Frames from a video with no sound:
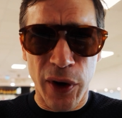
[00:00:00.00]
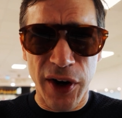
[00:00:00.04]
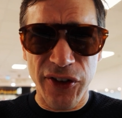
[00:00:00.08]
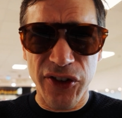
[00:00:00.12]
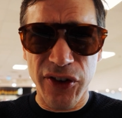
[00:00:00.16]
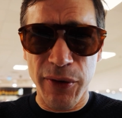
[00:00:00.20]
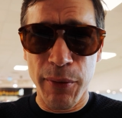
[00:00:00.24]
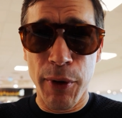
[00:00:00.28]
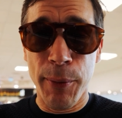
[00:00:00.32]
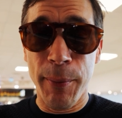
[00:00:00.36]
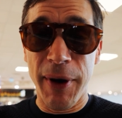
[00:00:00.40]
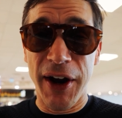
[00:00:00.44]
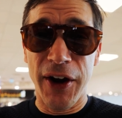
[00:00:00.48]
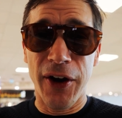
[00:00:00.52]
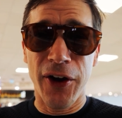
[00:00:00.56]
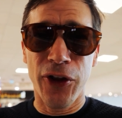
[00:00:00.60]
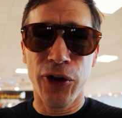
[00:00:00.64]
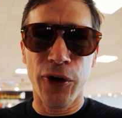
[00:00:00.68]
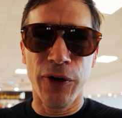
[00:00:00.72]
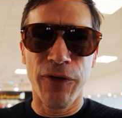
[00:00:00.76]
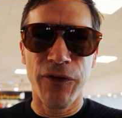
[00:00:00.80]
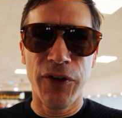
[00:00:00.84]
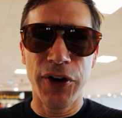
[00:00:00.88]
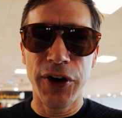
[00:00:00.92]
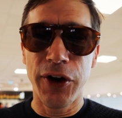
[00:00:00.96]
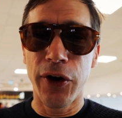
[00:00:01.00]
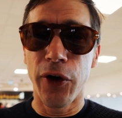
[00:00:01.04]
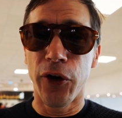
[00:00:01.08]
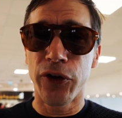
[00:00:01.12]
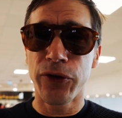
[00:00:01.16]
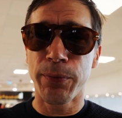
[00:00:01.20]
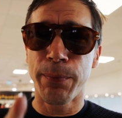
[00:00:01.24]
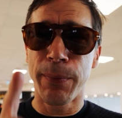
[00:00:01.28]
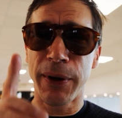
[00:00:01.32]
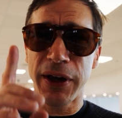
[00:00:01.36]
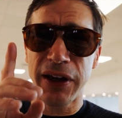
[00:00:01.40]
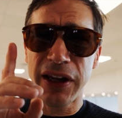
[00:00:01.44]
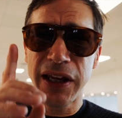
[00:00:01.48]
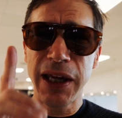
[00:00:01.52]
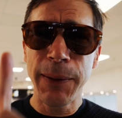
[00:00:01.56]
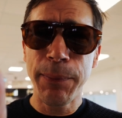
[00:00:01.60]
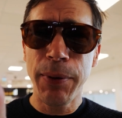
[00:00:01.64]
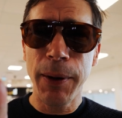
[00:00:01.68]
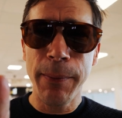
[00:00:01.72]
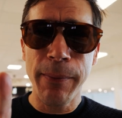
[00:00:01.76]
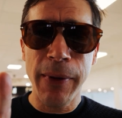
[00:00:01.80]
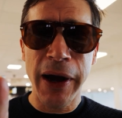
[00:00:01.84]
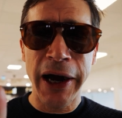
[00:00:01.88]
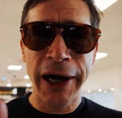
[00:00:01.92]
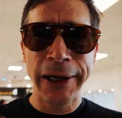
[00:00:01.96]
watch some of my other videos. But keep
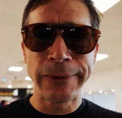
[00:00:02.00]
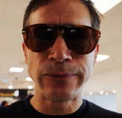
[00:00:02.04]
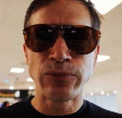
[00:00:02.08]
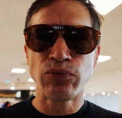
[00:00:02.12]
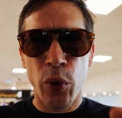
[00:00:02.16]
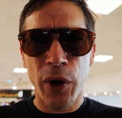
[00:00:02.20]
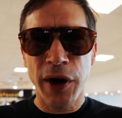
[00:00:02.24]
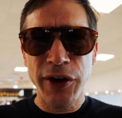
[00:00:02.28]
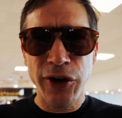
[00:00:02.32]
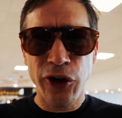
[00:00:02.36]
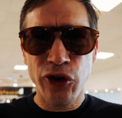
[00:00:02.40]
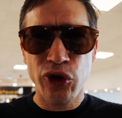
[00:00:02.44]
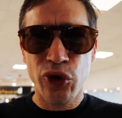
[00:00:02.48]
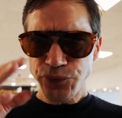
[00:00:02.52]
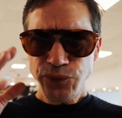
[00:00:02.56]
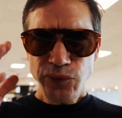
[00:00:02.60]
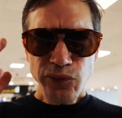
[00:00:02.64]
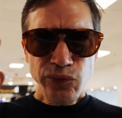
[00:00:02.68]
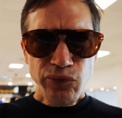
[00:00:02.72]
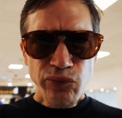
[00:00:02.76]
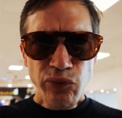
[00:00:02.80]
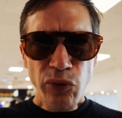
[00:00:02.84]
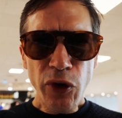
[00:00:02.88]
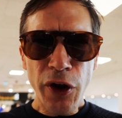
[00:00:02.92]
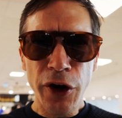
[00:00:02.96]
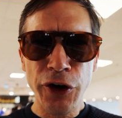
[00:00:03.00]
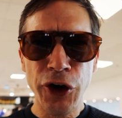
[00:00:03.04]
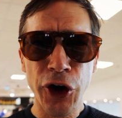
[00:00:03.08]
in mind, where you're traveling,